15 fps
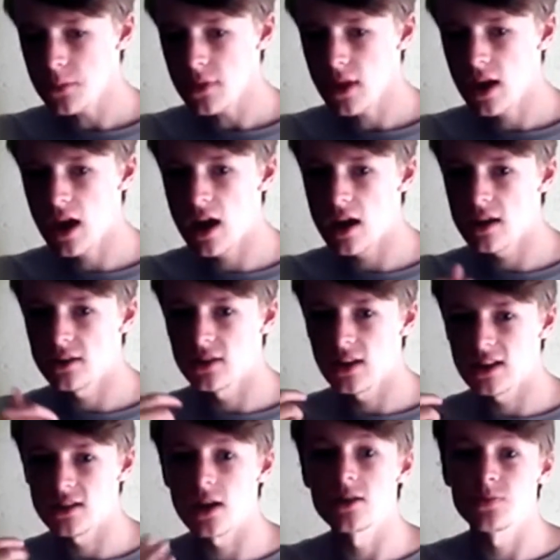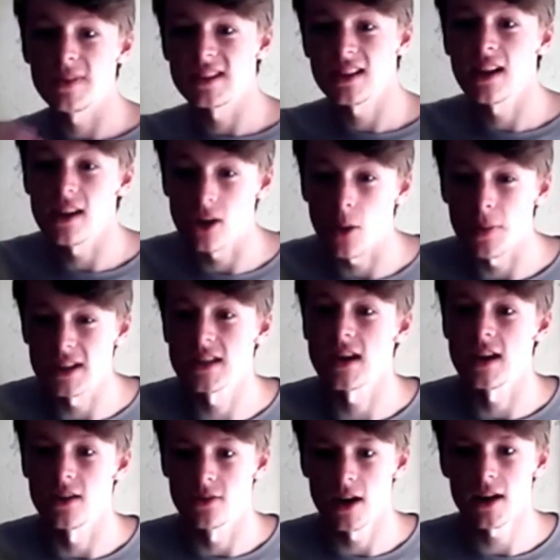And it's basically a cup of
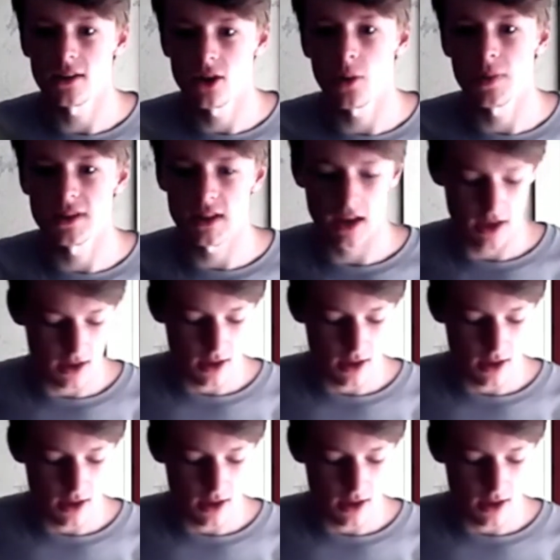tea, right? Cup of tea.